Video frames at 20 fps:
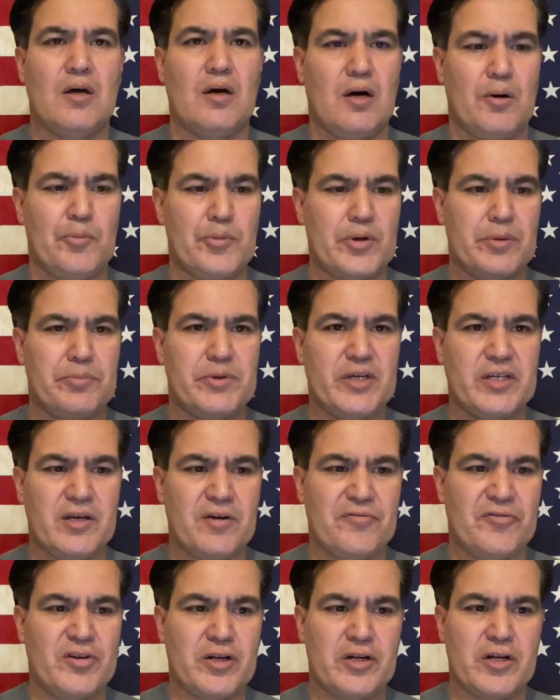I'm gonna be
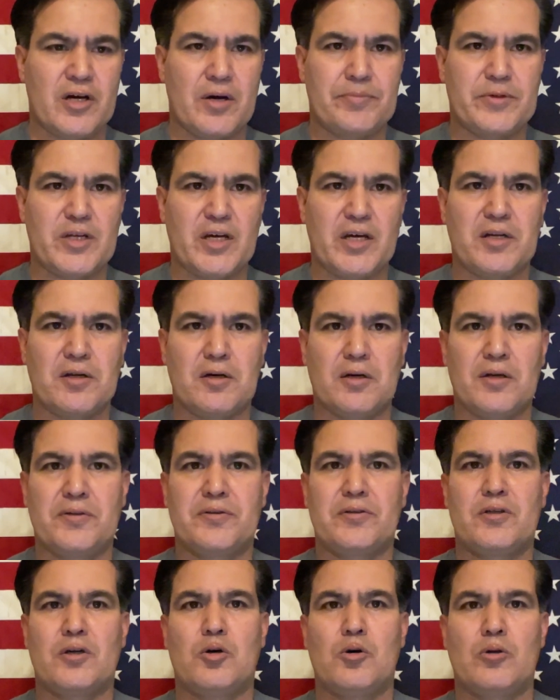giving an update
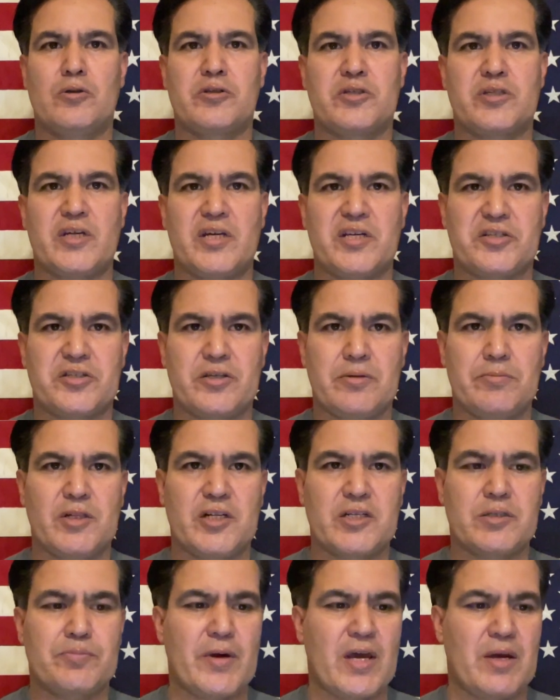on the Golden State
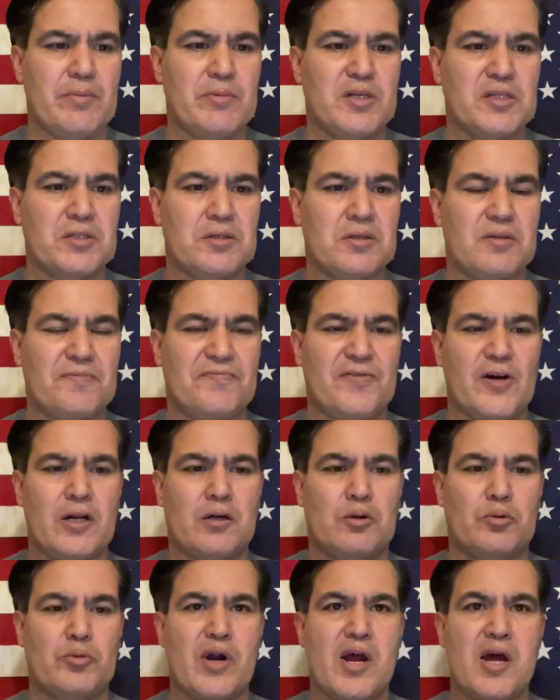stimulus payment, the
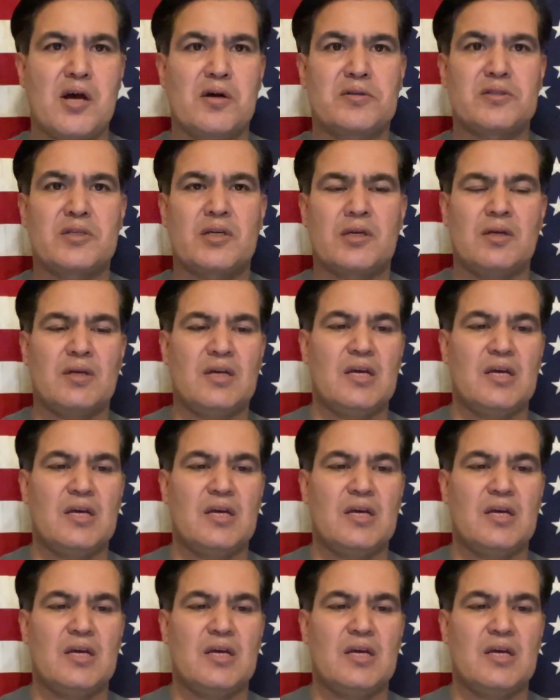final round.